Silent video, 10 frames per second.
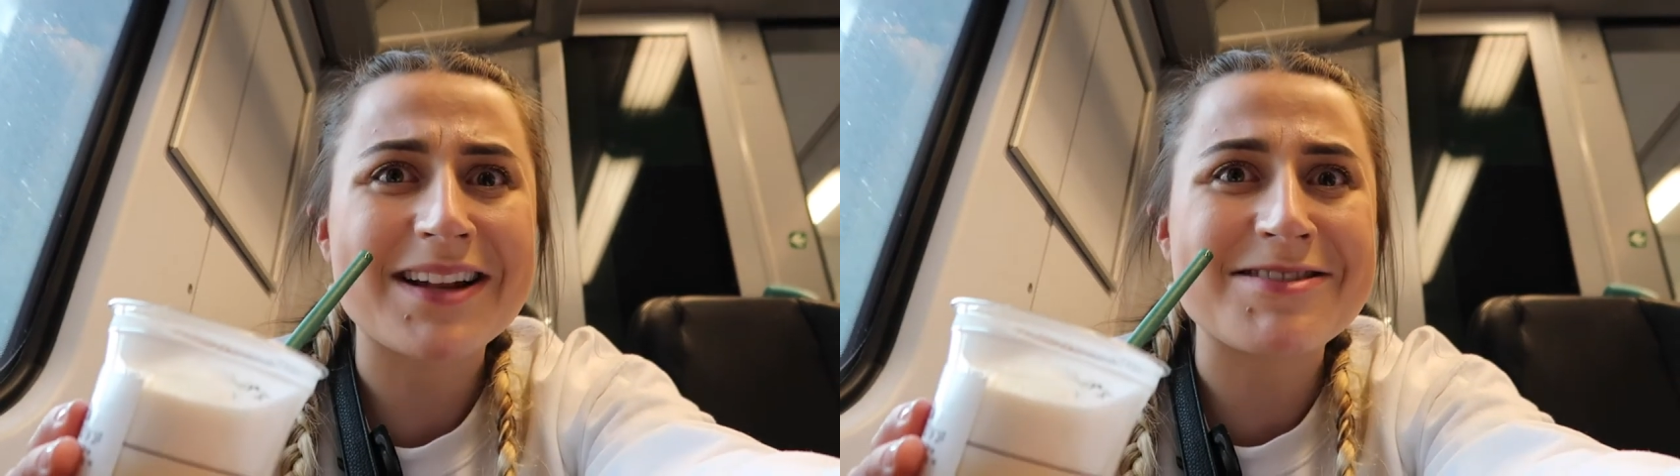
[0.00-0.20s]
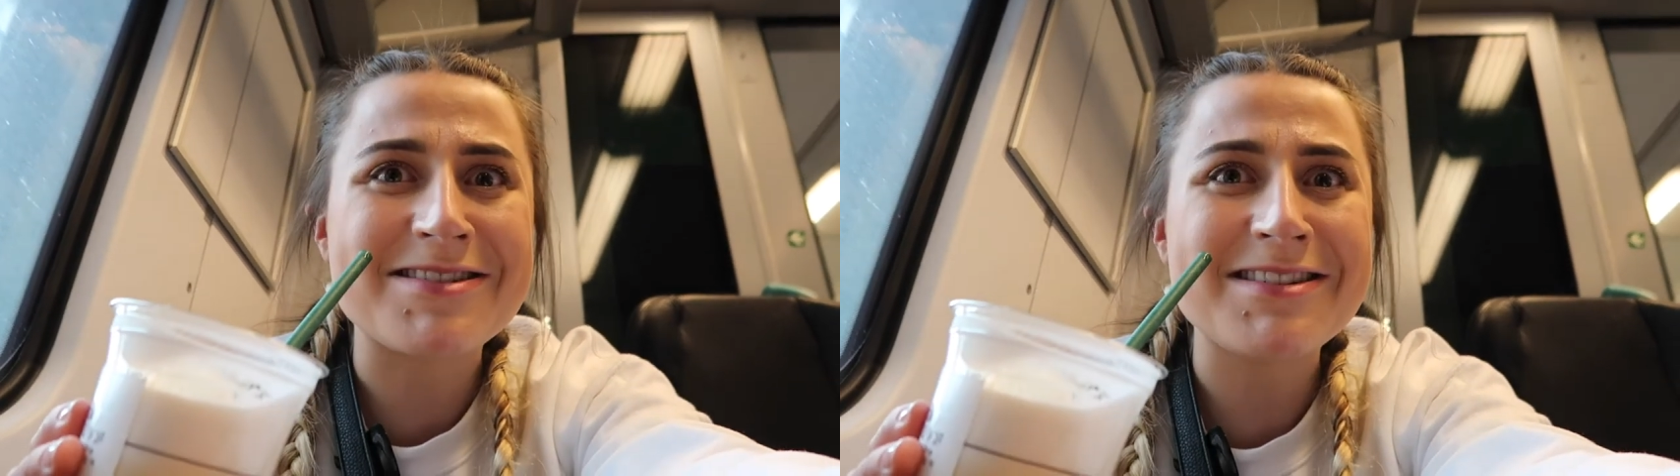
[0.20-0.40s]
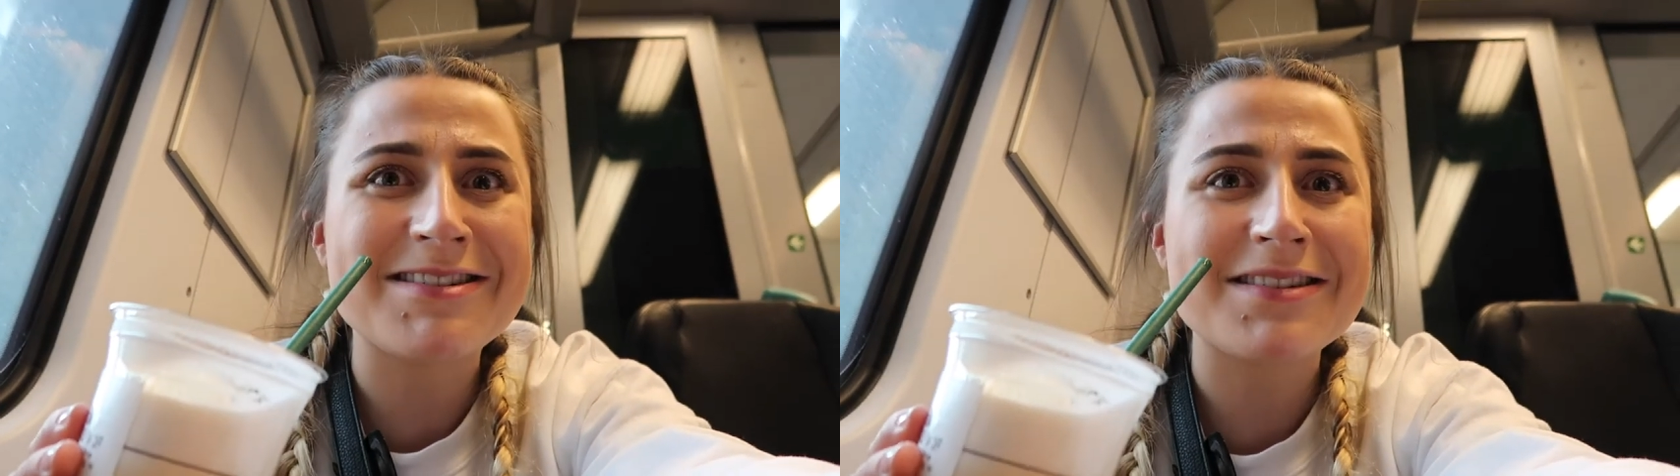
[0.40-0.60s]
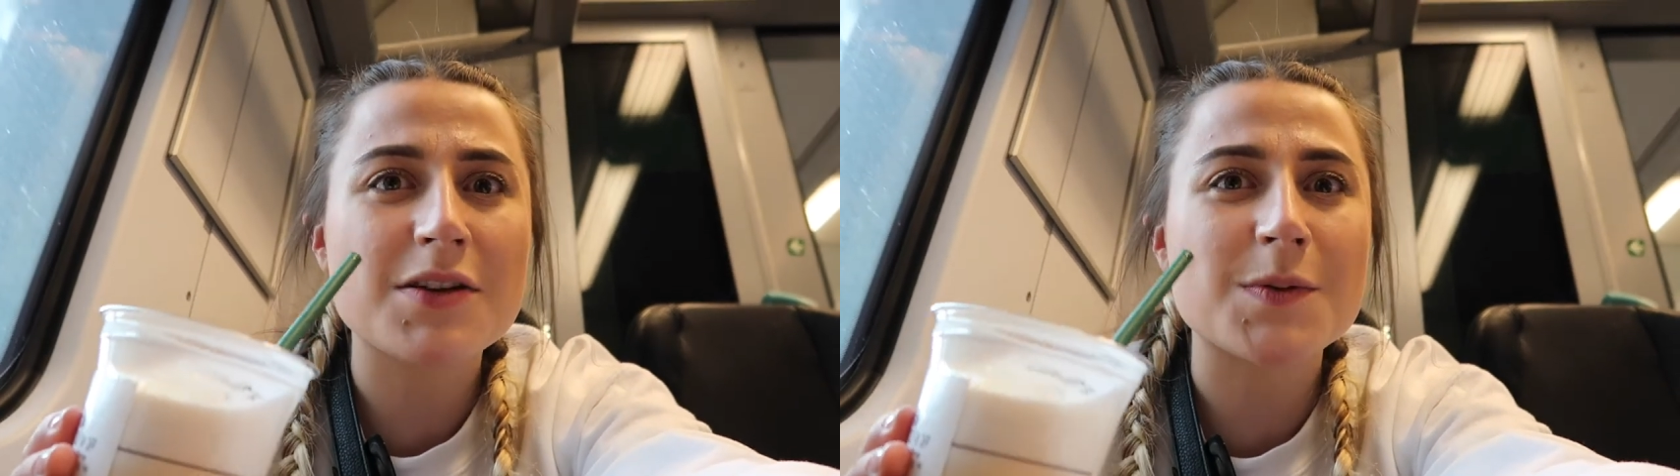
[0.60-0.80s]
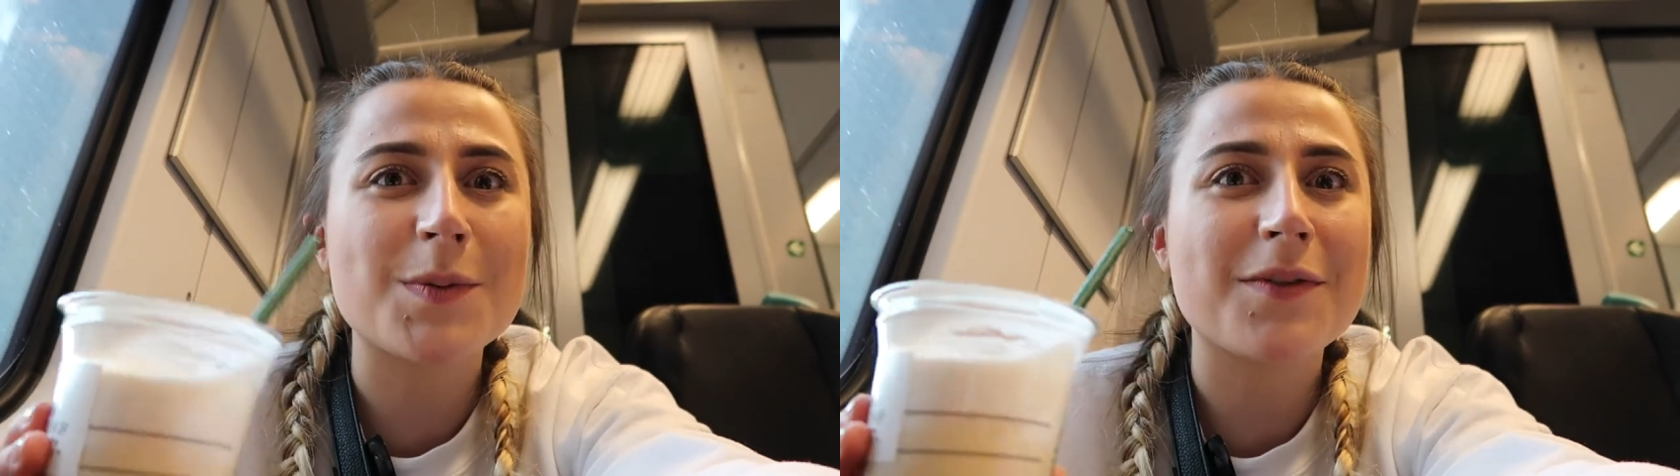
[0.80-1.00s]
chilling
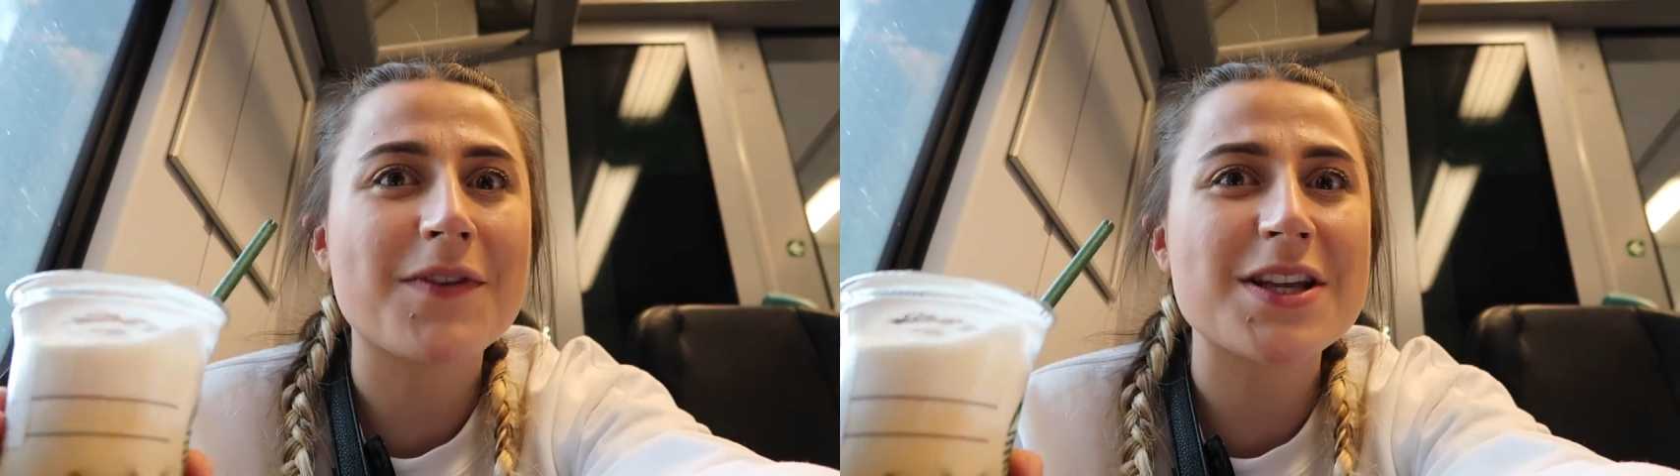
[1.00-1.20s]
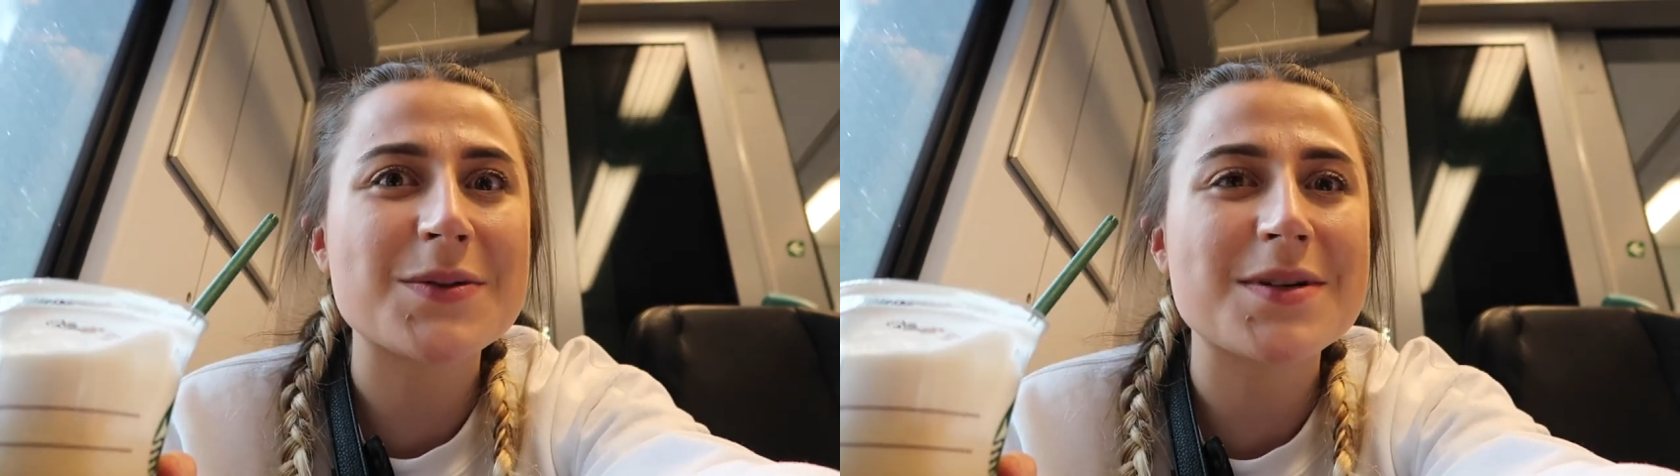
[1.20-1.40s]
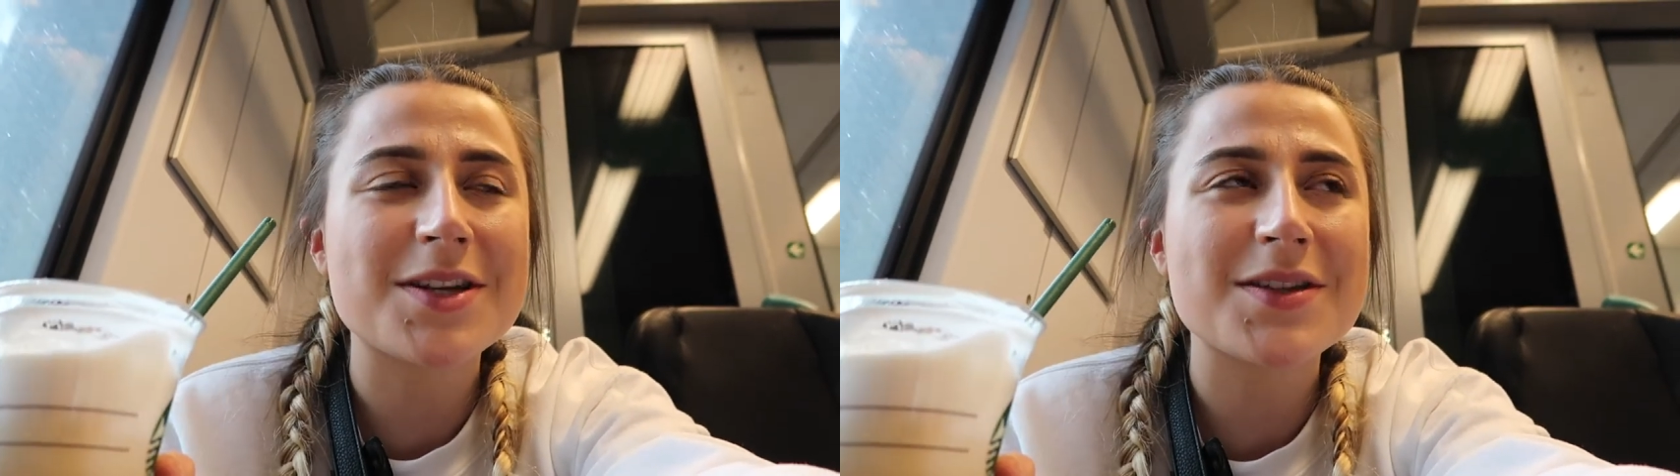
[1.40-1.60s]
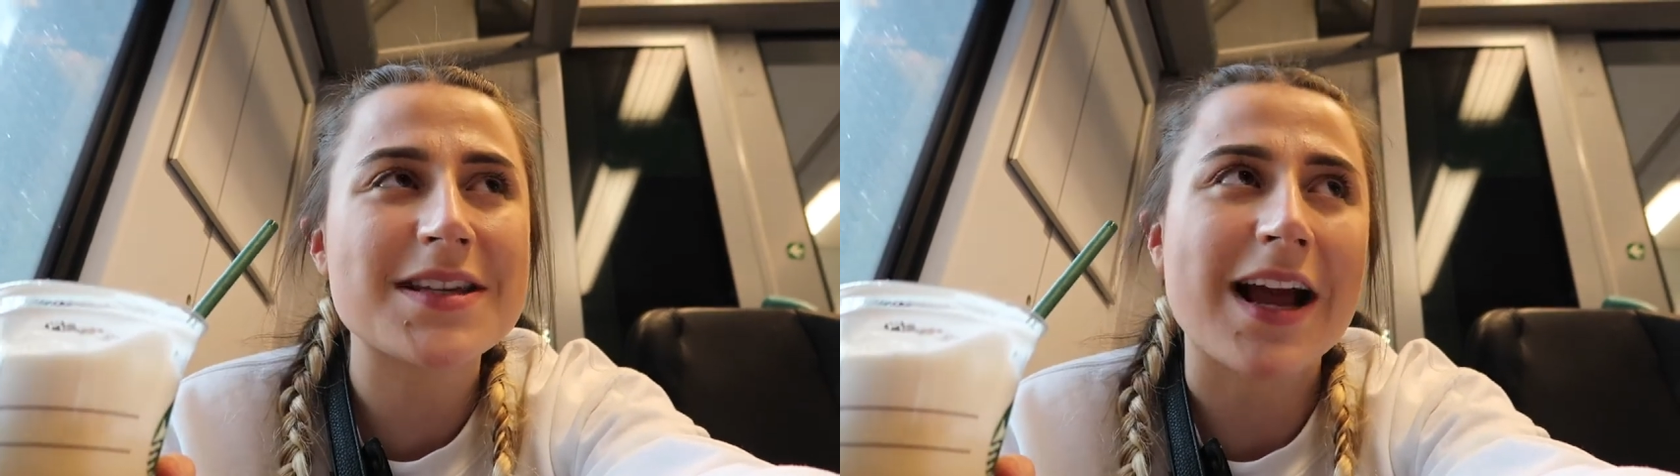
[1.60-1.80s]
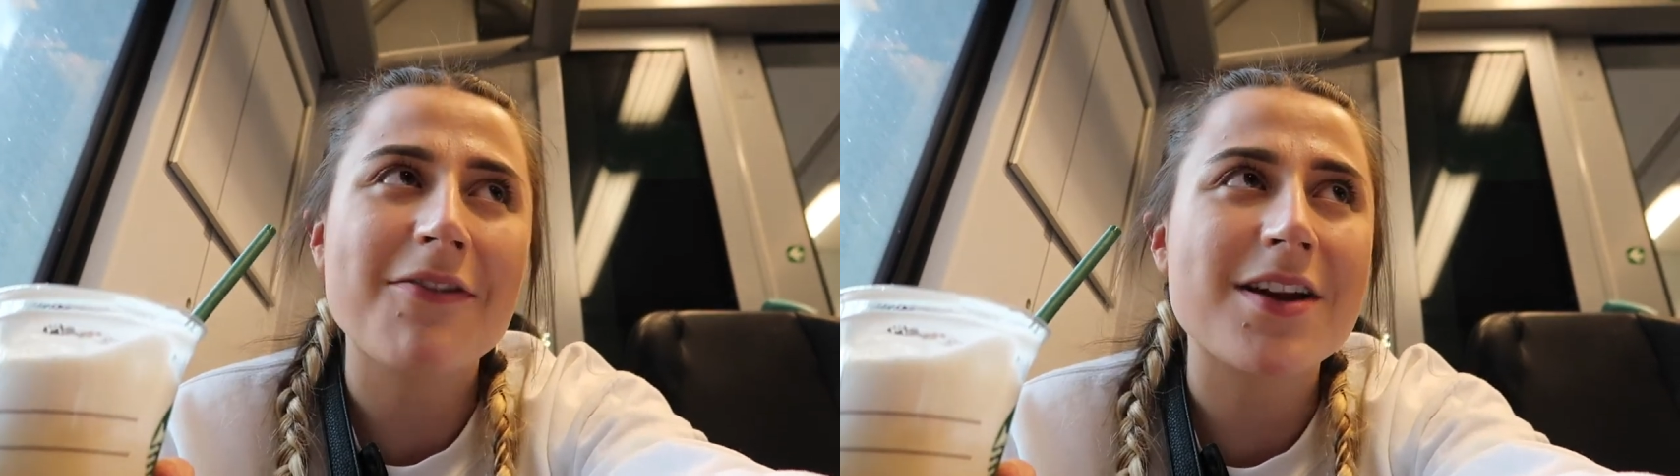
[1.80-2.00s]
because we were the first ones on this
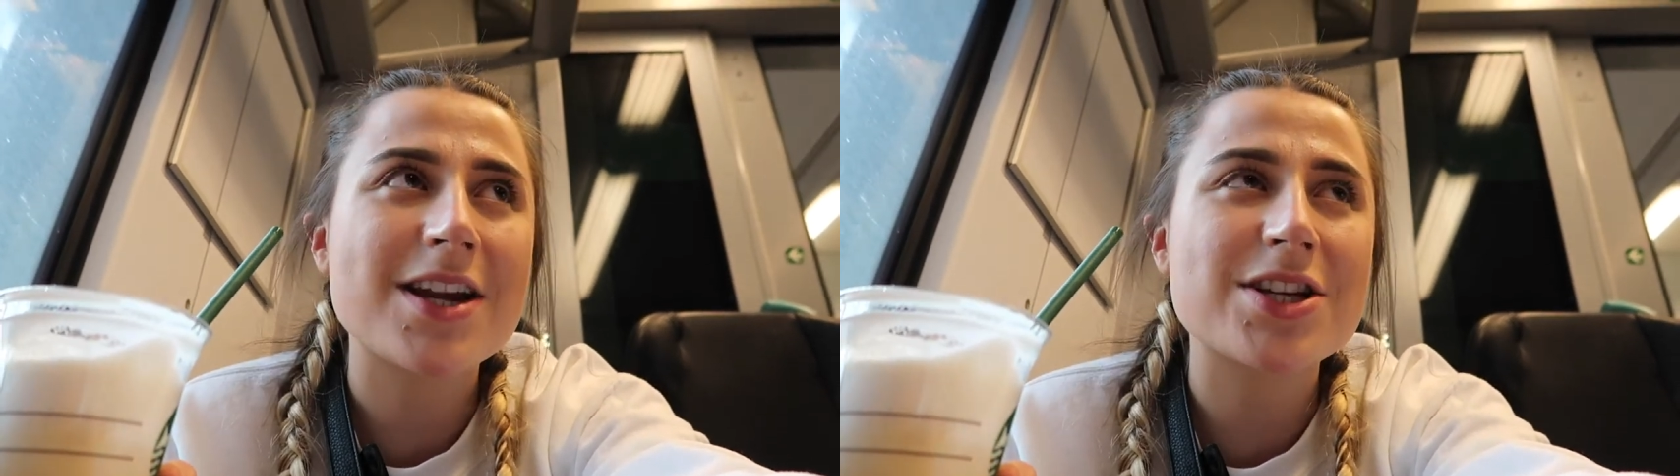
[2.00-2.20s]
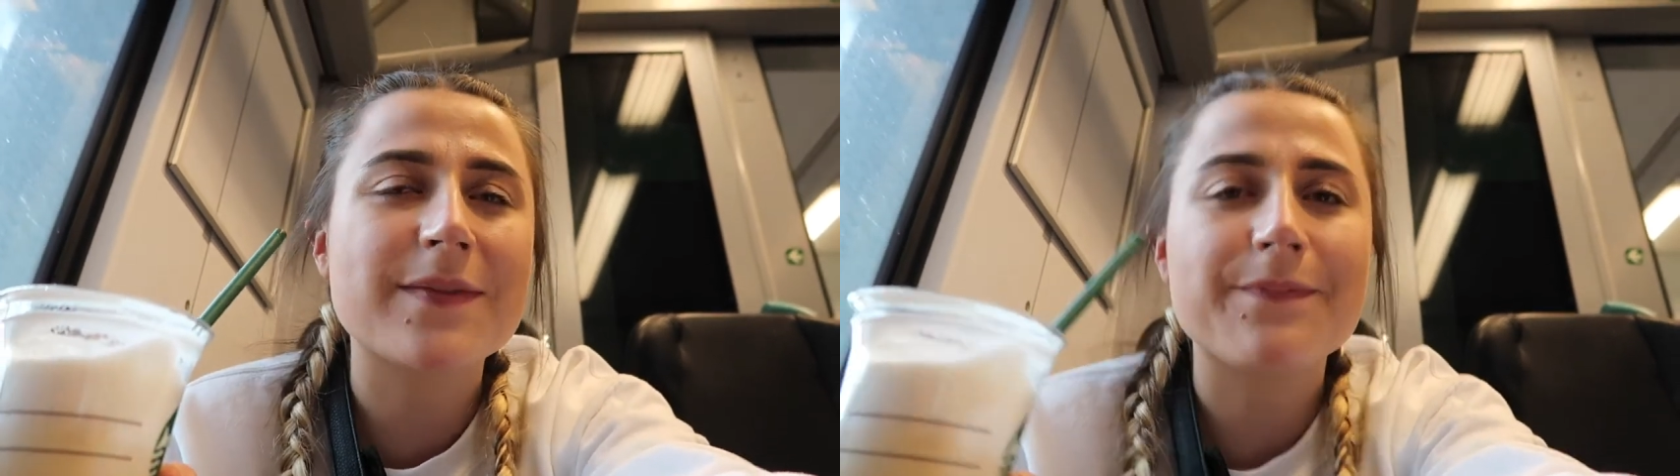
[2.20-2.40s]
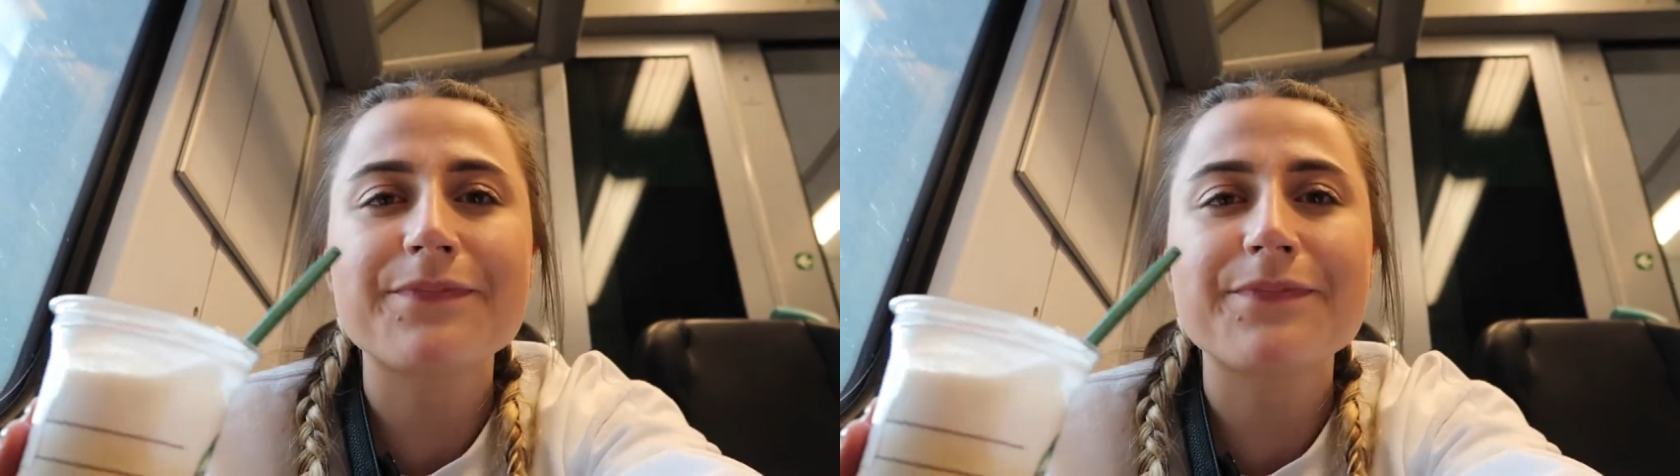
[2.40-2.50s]
carriage.